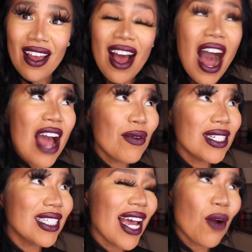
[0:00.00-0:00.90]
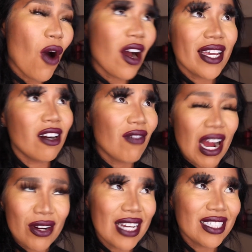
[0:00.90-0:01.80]
I was like walking
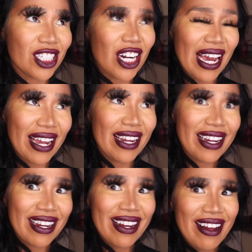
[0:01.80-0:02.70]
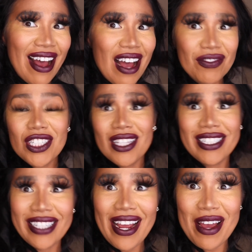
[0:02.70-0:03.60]
around yesterday after the
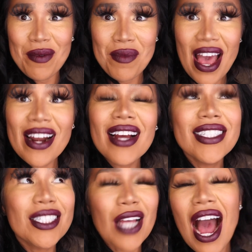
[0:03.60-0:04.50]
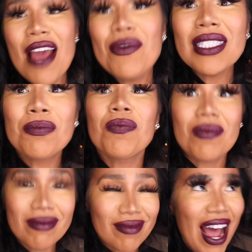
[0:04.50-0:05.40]
gym, and
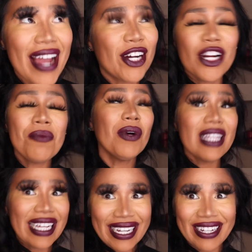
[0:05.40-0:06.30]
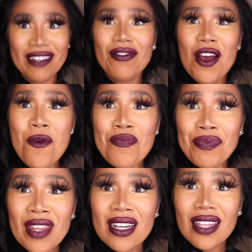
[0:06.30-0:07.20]
I couldn't
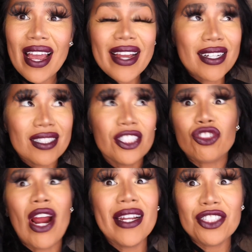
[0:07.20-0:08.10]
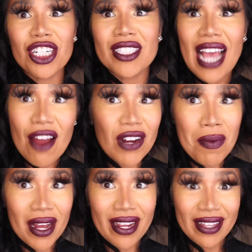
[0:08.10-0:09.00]
believe, like, strangers,
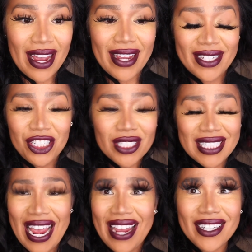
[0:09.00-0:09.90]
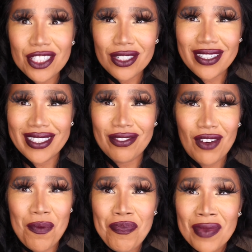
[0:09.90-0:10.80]
everybody, like, just angels
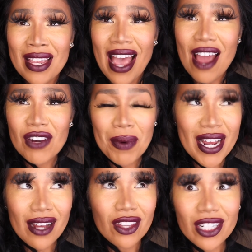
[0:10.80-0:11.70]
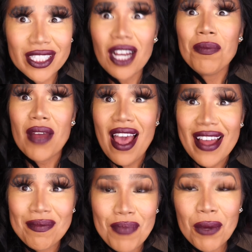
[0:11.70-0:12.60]
from everybody. I looked up
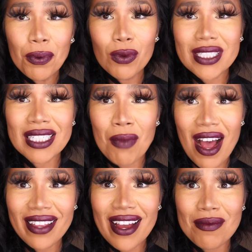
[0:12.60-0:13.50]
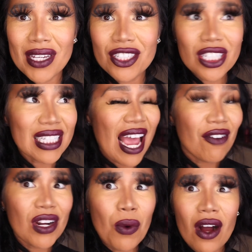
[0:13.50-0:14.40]
and people would smile at me, just
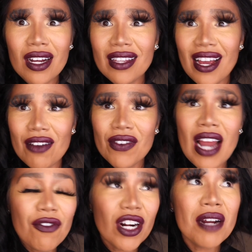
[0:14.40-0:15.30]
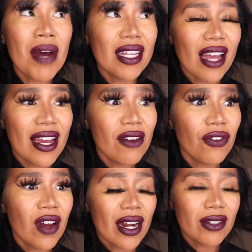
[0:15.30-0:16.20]
every walk of life. Never in my
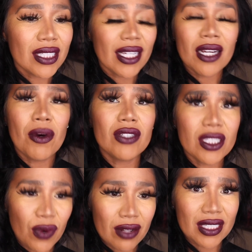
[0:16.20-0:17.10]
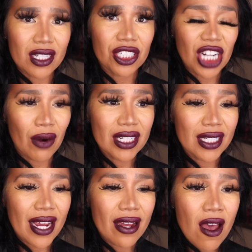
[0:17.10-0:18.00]
life, and I was thinking about this when I was in the shower
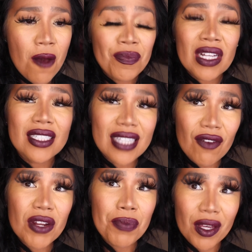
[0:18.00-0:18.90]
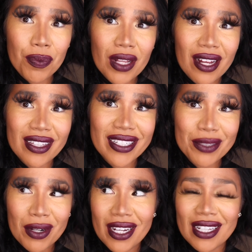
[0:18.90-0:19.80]
today, 7 people at
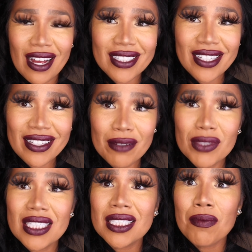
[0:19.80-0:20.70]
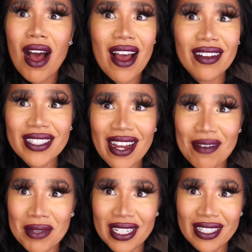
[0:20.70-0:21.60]
least when I glanced at them smiled
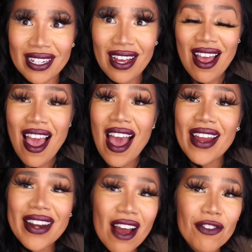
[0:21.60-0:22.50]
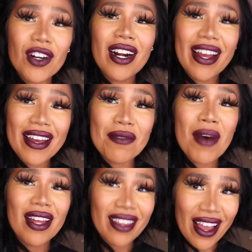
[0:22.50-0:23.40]
at me. And never in
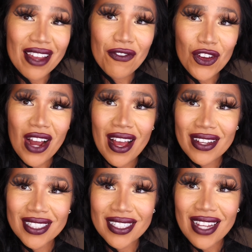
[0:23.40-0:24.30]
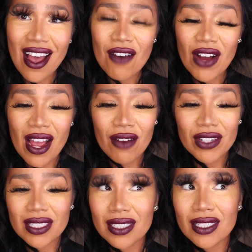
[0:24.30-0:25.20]
my life, you guys, have I
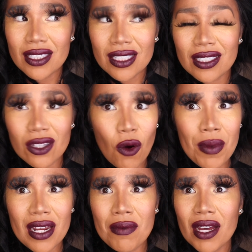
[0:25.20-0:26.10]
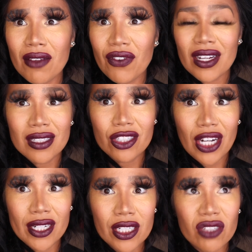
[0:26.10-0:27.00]
ever seen so many motherfucking
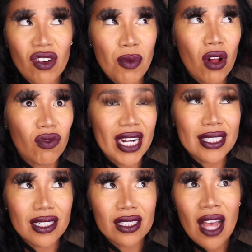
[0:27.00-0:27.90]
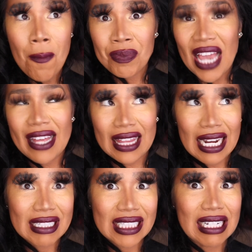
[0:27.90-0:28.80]
strangers from all races,
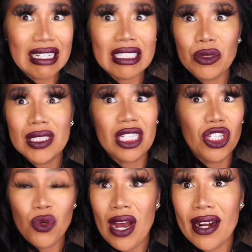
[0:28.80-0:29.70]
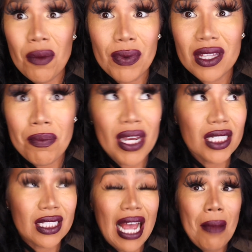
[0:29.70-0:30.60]
ethnicities. It was the UN up in the
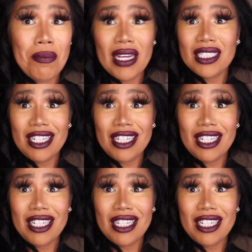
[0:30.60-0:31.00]
bitch